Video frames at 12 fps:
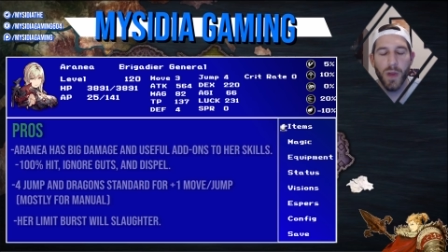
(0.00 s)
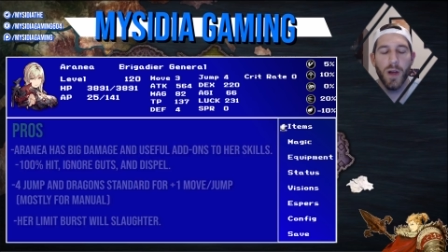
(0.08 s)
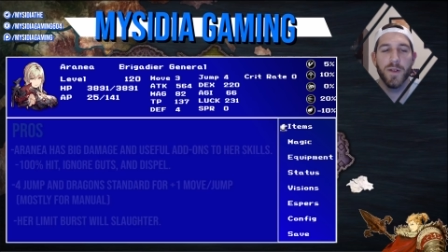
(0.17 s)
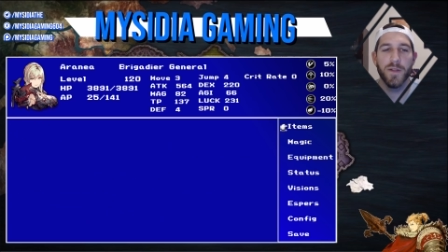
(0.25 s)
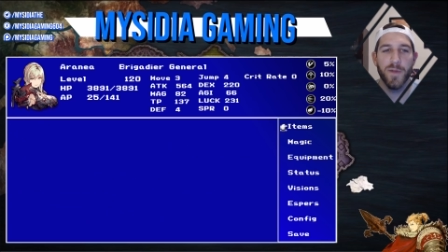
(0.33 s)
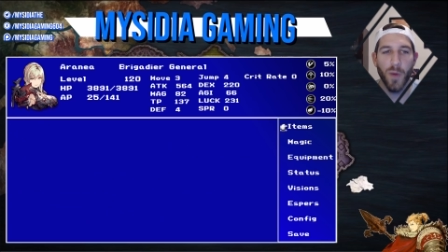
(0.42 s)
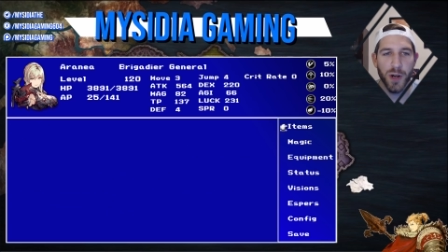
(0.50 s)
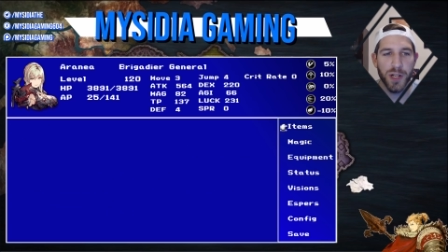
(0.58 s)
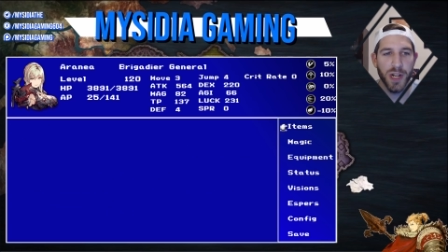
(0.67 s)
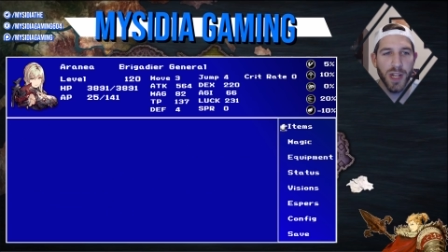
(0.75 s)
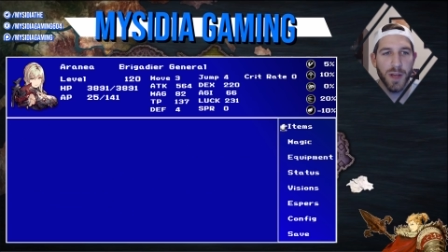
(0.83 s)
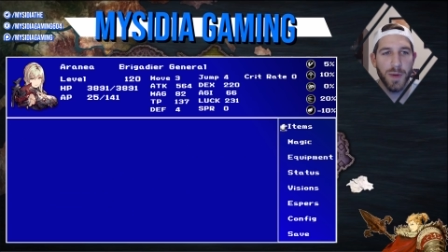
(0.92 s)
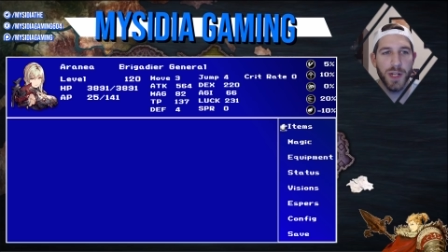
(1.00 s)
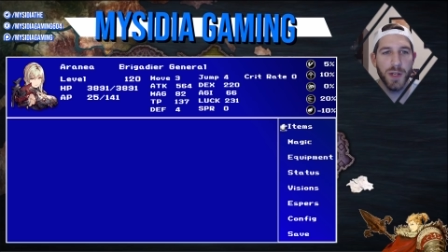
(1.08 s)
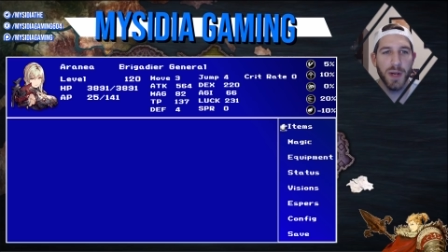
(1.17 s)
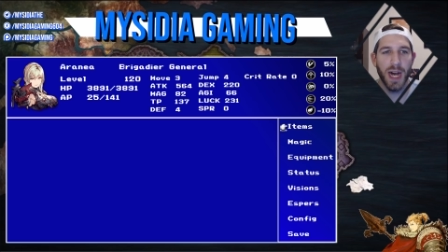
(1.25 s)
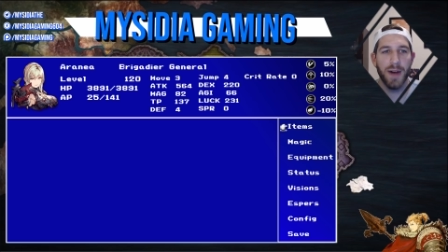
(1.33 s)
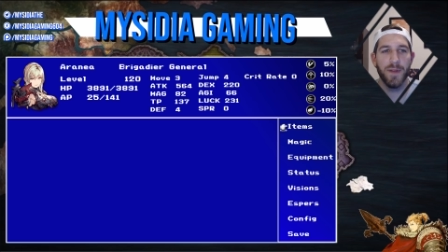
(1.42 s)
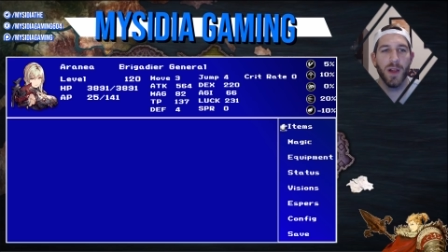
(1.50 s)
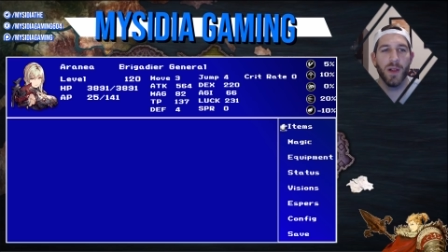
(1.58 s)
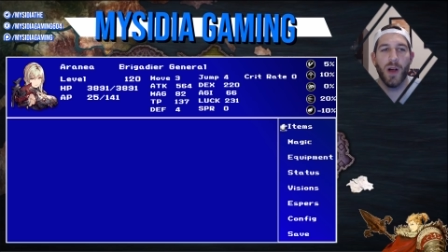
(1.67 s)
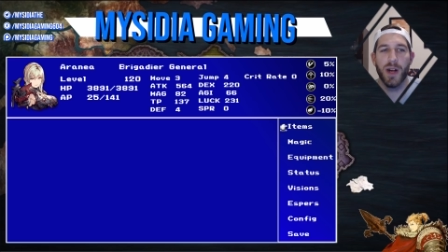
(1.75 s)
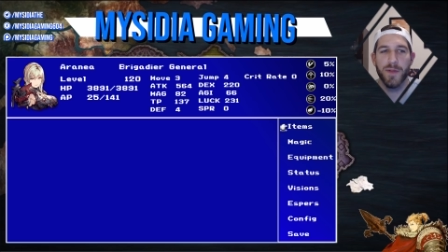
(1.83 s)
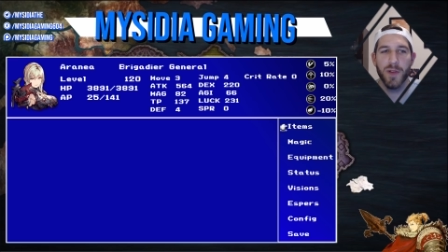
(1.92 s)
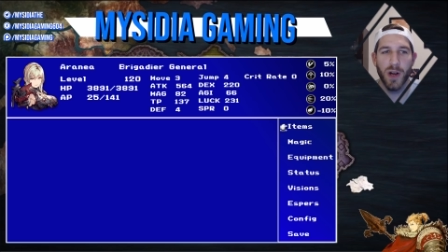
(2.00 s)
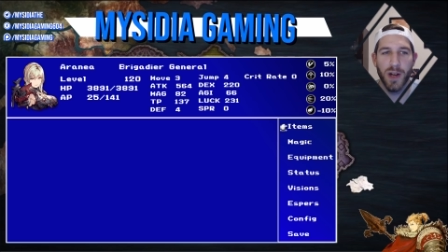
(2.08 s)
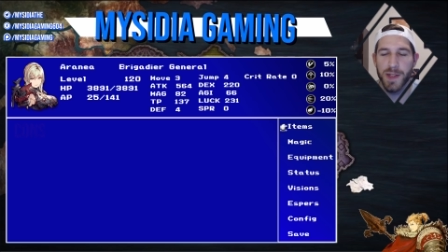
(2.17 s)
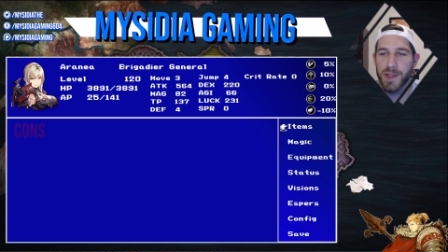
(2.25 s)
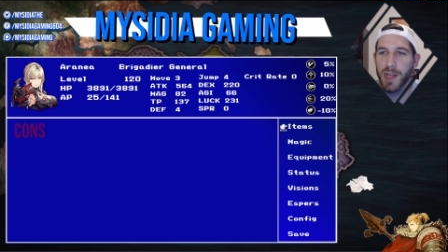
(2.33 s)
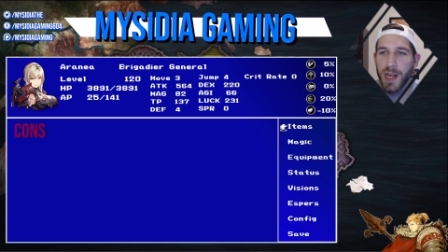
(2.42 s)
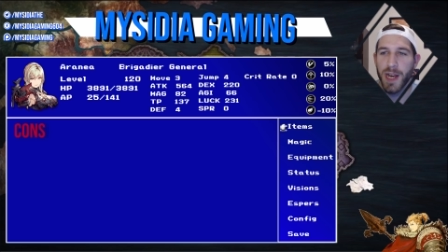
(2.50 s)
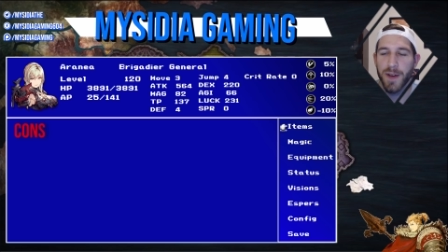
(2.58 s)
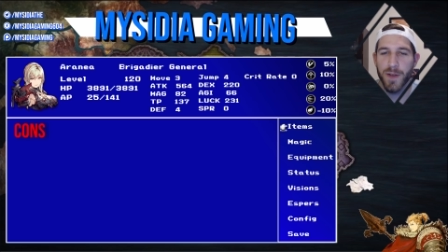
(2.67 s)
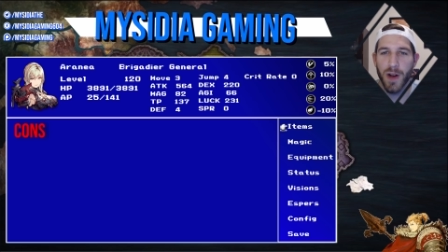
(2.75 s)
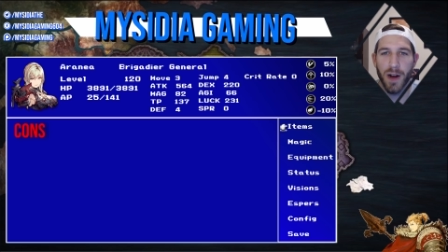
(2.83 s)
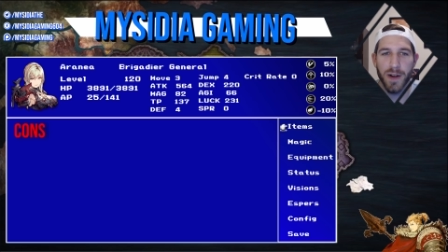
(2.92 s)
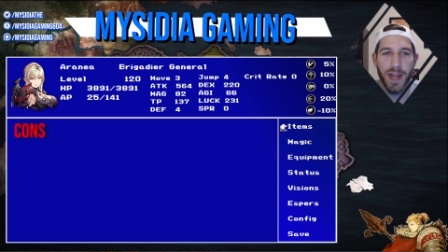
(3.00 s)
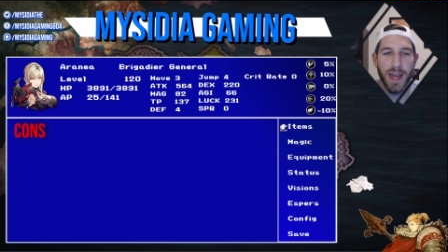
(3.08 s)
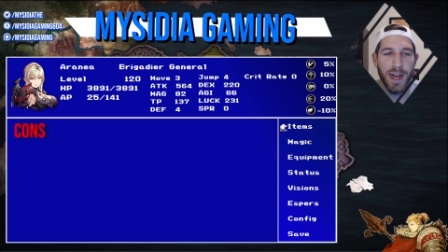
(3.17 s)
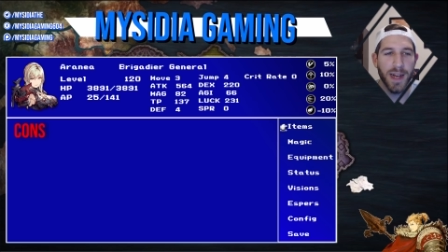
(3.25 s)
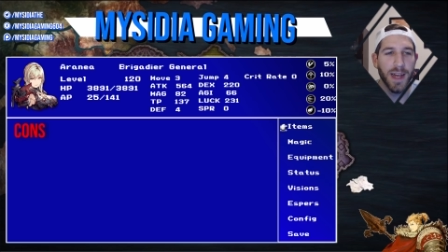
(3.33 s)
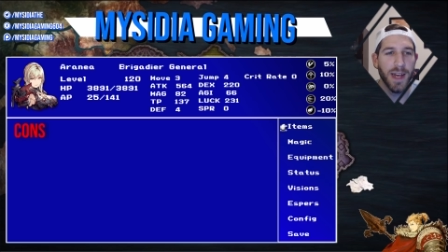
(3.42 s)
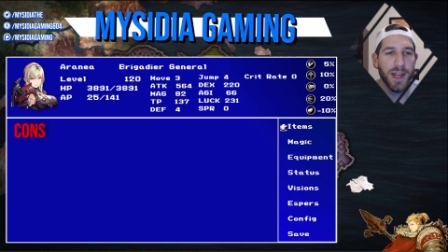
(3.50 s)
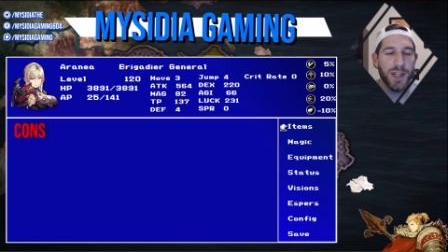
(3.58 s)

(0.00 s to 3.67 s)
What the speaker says: Unfortunately, we do have a lot of cons for Aranea.